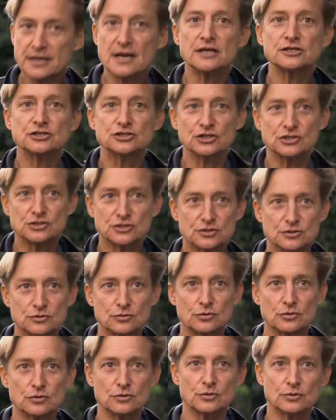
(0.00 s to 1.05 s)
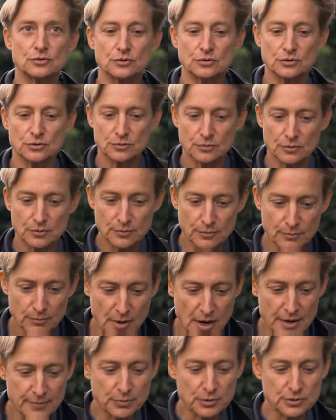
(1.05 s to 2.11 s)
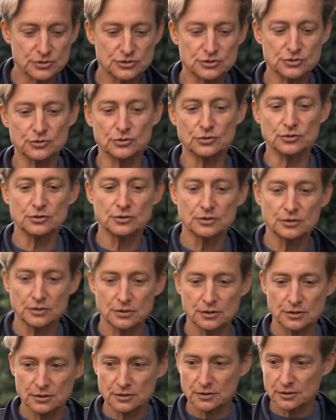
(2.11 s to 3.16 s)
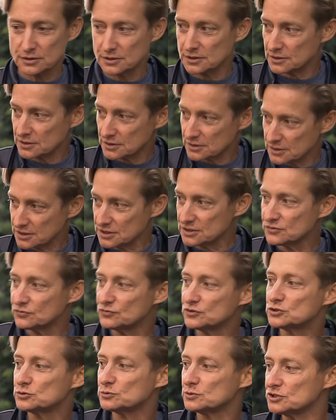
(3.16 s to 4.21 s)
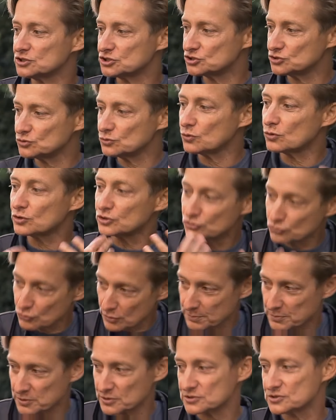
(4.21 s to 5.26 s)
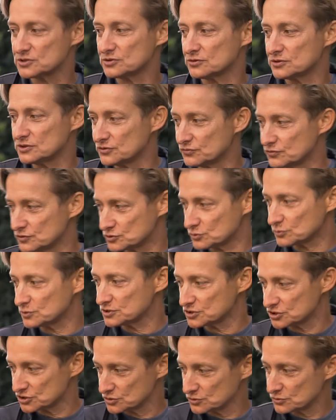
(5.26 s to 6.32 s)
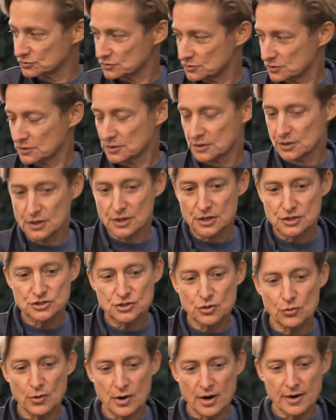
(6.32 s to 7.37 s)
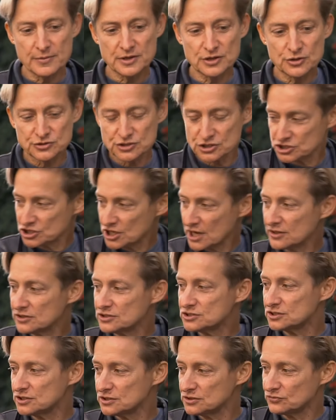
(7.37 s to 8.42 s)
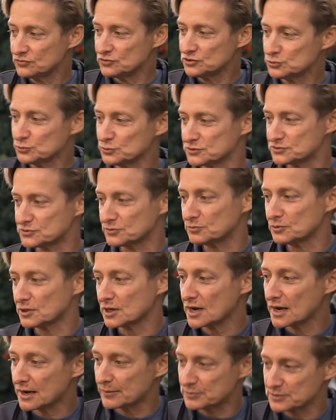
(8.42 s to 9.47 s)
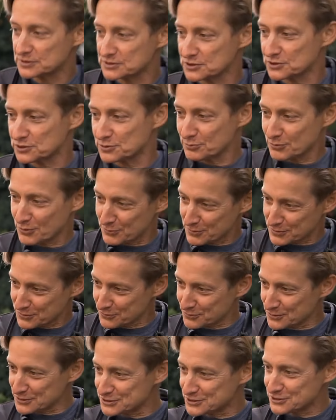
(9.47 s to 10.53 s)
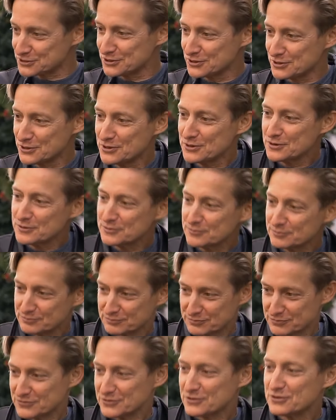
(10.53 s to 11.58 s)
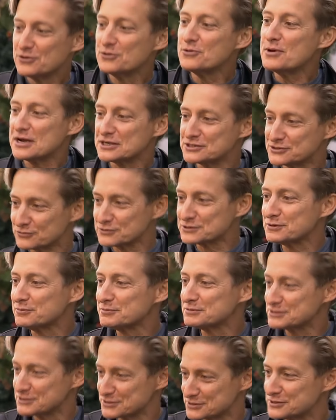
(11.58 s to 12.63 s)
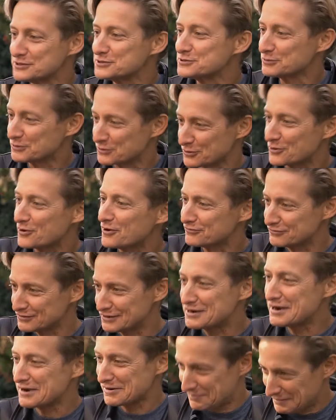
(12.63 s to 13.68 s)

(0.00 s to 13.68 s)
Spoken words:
not just my personal individual issue or your personal individual issue? So, I mean, there's a challenge to individualism that happens at the moment in which you ask for some assistance with the coffee cup.